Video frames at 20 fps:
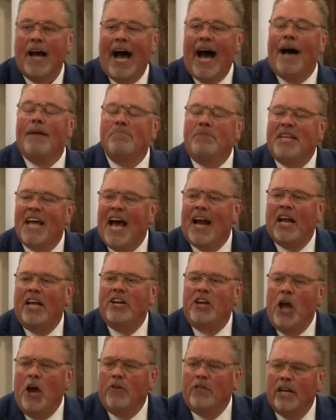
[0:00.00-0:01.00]
I'm
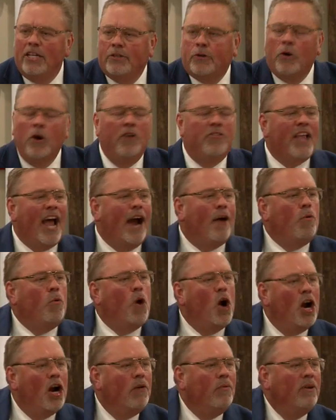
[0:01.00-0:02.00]
telling you the truth. Our
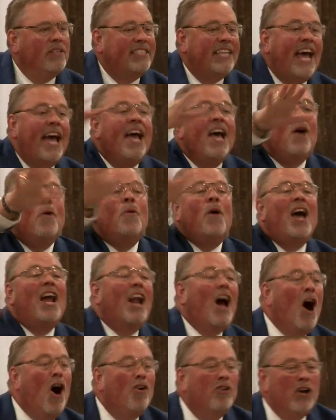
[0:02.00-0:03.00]
world will say,
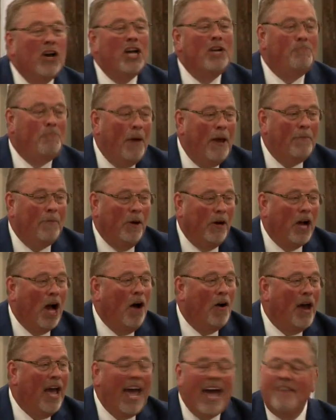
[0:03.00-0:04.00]
well, all good people
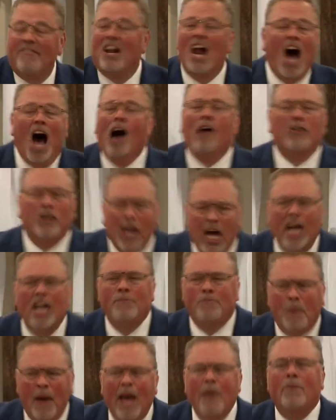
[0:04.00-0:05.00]
go to heaven. All
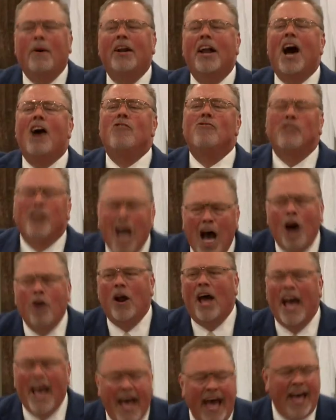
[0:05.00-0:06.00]
good people don't go
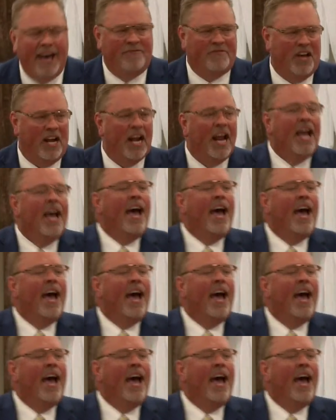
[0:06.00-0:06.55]
to heaven.